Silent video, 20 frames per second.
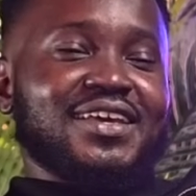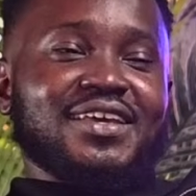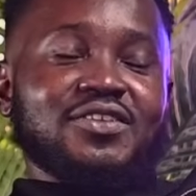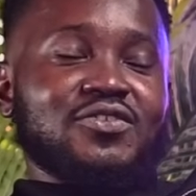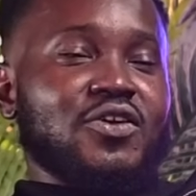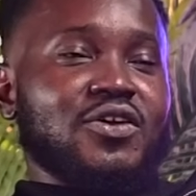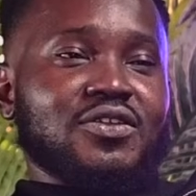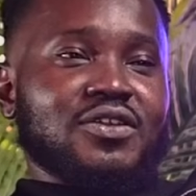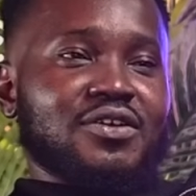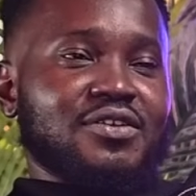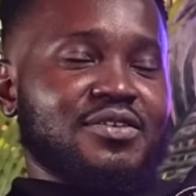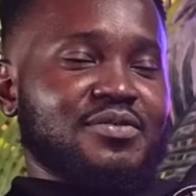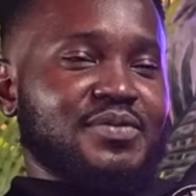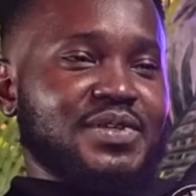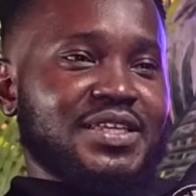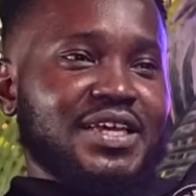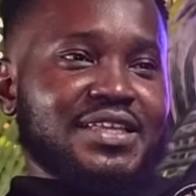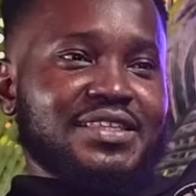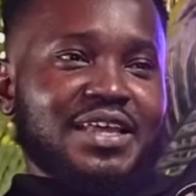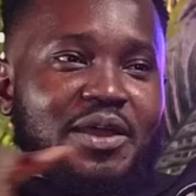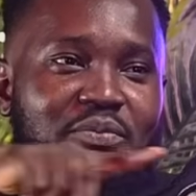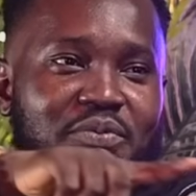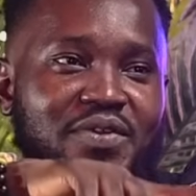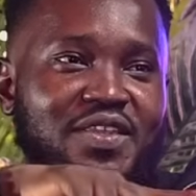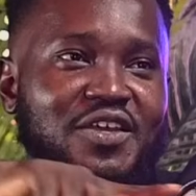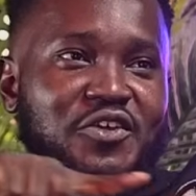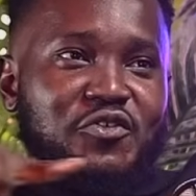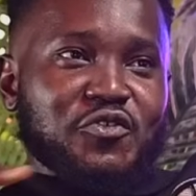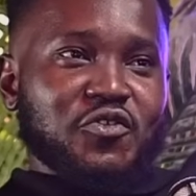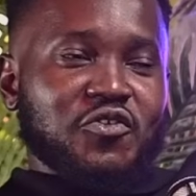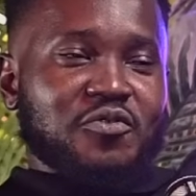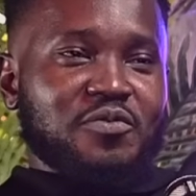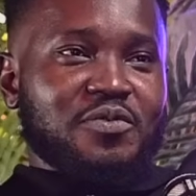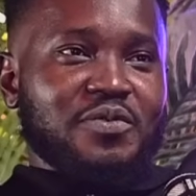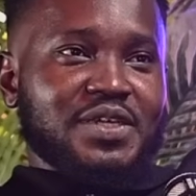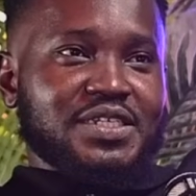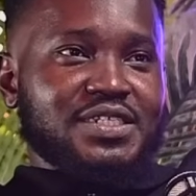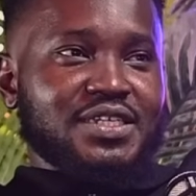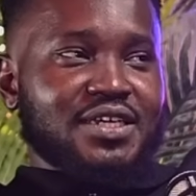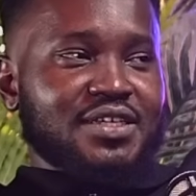No, me the entrepreneur joke
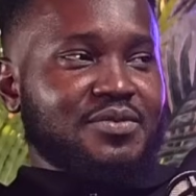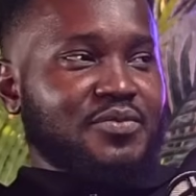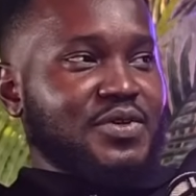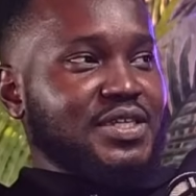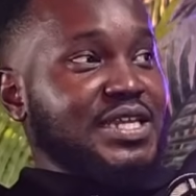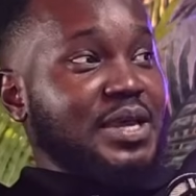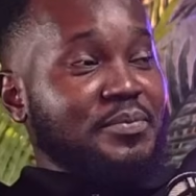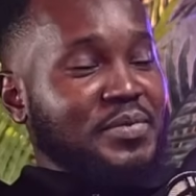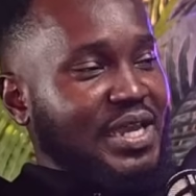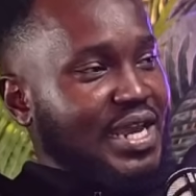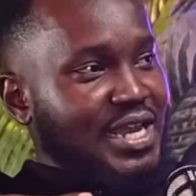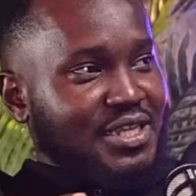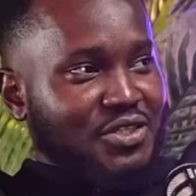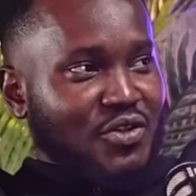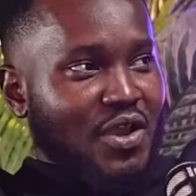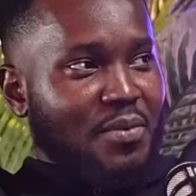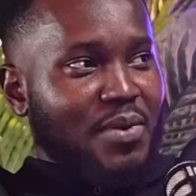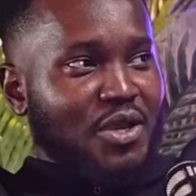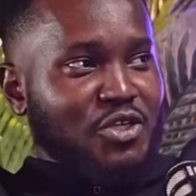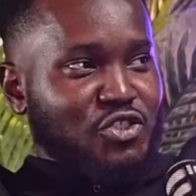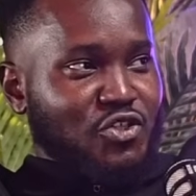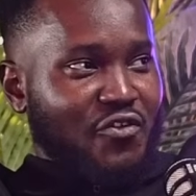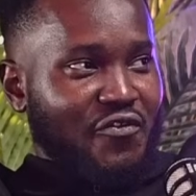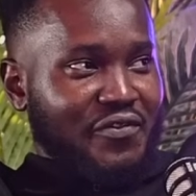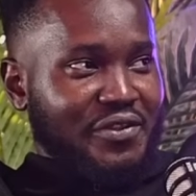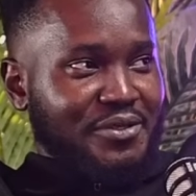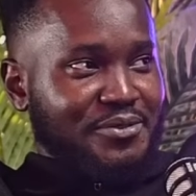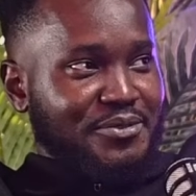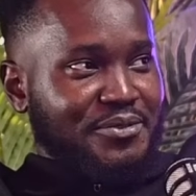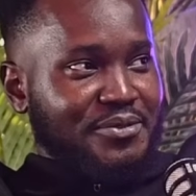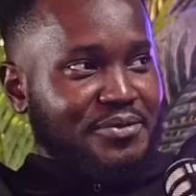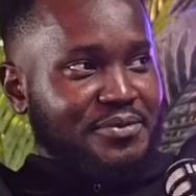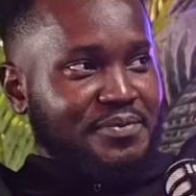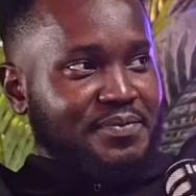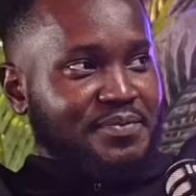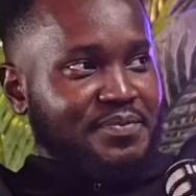be shame. Some me catch about shuffling no.